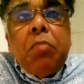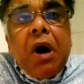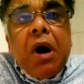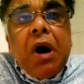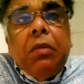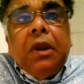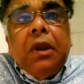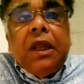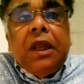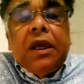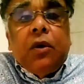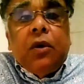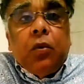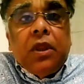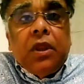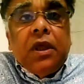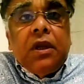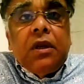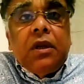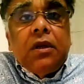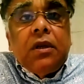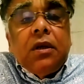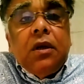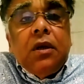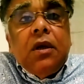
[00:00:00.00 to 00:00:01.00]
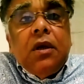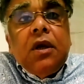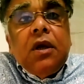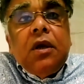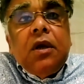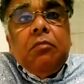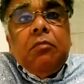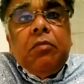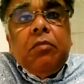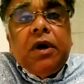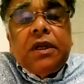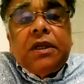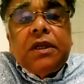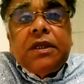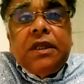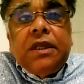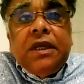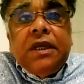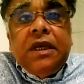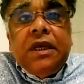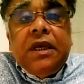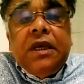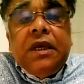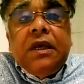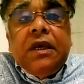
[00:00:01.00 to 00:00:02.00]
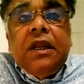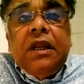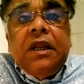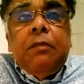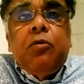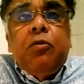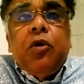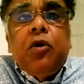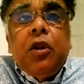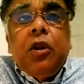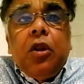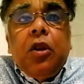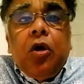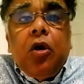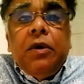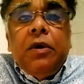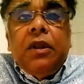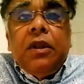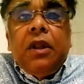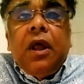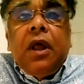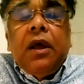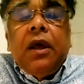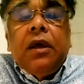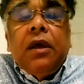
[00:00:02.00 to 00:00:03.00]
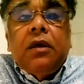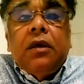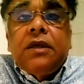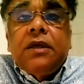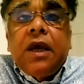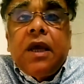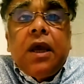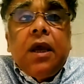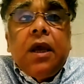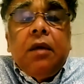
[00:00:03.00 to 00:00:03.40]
they don't go public with it. But the liberal lobby,